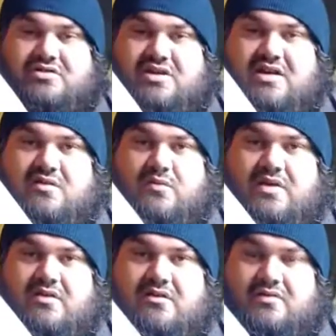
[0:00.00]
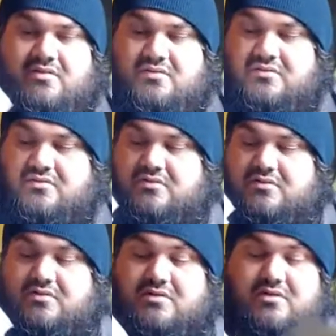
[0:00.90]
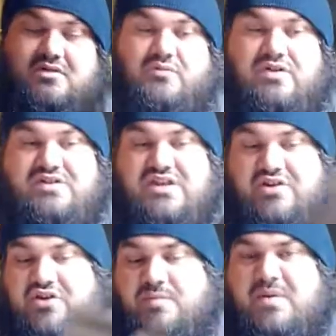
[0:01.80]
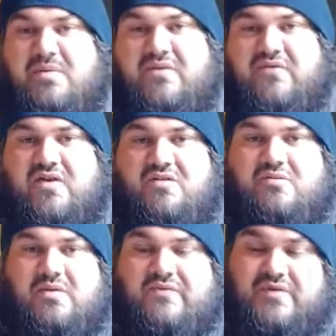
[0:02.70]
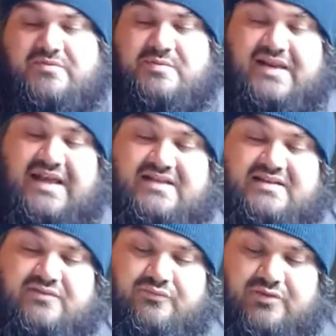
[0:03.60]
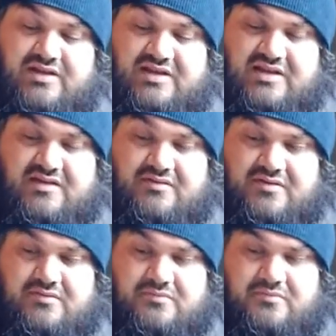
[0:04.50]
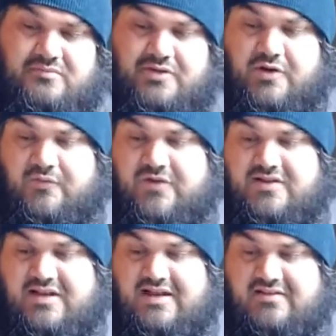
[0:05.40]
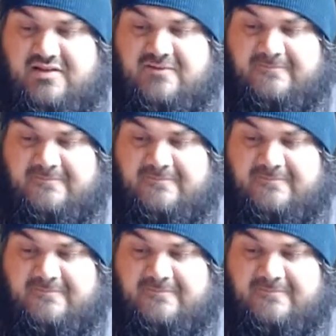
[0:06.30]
Just kind of weird. Which it could be my phone. My phone's been acting really goofy lately.